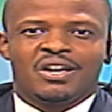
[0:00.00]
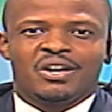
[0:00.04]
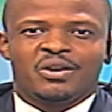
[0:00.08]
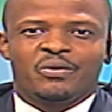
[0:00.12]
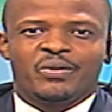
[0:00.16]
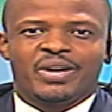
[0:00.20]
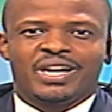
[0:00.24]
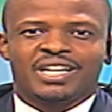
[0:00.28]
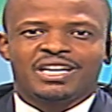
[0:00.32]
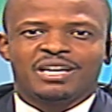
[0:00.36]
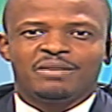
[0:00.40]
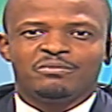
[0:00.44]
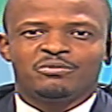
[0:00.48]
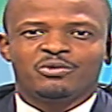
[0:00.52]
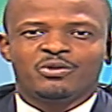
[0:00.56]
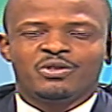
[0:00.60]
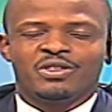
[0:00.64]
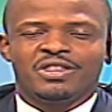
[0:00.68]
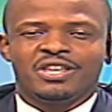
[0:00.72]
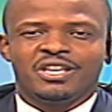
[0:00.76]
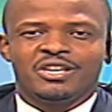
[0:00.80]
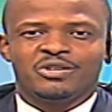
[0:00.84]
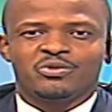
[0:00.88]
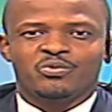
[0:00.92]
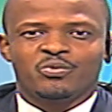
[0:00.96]
Welcome to
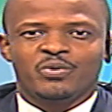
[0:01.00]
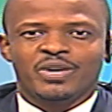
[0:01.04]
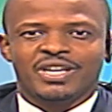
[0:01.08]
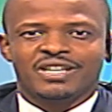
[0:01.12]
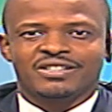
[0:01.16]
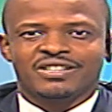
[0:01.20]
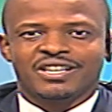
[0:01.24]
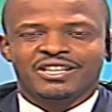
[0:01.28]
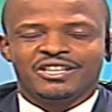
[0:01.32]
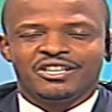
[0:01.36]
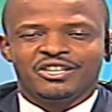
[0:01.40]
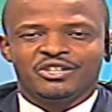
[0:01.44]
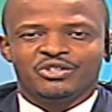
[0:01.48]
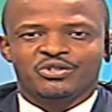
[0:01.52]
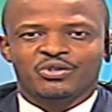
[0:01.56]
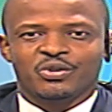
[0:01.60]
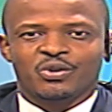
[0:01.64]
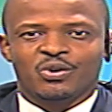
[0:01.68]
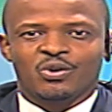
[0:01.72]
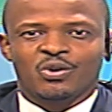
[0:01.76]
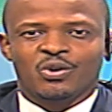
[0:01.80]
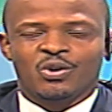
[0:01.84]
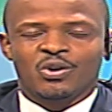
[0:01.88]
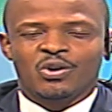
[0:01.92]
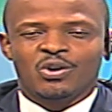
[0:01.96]
this week's
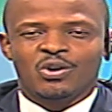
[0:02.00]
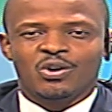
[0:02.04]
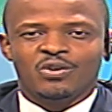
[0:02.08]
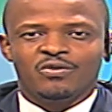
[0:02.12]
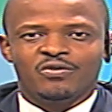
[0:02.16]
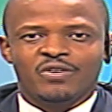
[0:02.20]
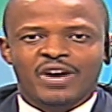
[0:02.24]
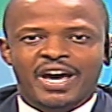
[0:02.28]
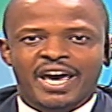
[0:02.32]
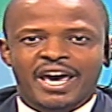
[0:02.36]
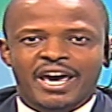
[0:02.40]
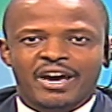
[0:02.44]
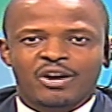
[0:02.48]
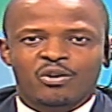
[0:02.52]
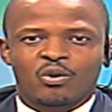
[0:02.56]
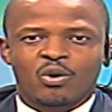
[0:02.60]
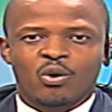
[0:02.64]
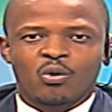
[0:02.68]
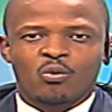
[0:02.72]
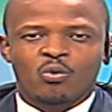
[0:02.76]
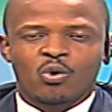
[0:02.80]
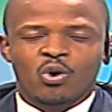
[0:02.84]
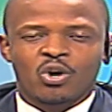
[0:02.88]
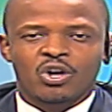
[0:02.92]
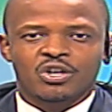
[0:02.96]
edition of Eco
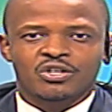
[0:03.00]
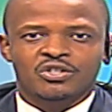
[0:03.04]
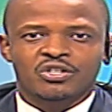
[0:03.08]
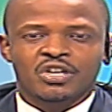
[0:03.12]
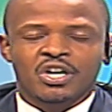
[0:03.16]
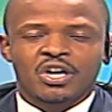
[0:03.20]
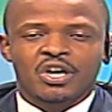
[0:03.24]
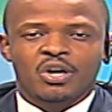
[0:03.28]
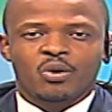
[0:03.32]
Watch.